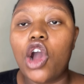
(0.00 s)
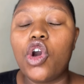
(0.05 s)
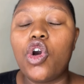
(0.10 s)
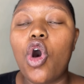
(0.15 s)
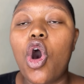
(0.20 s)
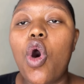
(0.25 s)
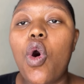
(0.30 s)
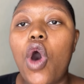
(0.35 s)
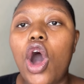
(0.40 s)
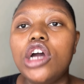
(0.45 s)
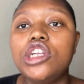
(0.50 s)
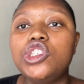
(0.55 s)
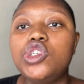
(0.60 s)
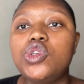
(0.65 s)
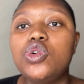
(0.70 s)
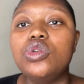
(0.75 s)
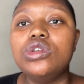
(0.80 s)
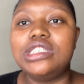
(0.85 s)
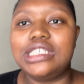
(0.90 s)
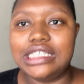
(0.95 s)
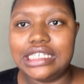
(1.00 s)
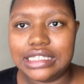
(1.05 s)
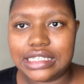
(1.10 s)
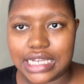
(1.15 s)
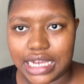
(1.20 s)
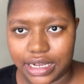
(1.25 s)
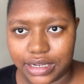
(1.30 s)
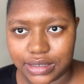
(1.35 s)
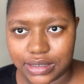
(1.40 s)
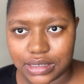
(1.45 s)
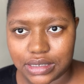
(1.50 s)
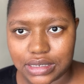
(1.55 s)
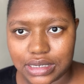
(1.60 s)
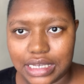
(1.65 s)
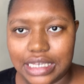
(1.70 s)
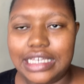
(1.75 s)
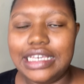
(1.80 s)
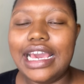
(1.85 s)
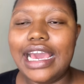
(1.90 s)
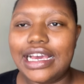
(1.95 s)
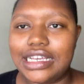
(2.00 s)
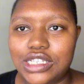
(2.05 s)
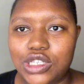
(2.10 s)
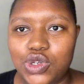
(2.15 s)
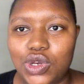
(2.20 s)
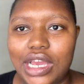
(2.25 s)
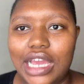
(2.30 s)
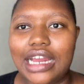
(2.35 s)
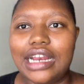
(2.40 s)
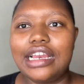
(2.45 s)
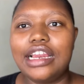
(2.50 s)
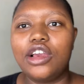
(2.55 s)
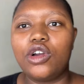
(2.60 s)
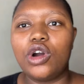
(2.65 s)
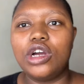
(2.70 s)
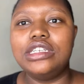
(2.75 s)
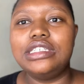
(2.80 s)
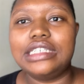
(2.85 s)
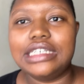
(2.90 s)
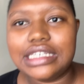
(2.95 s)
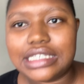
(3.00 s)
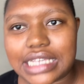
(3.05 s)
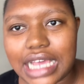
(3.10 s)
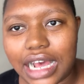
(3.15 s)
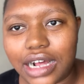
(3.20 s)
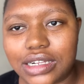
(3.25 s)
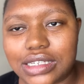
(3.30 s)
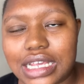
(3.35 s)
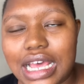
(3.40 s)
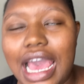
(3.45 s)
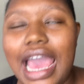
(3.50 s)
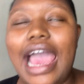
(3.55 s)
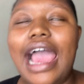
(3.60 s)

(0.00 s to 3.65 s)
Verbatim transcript: Go on to details Yes, you can click on details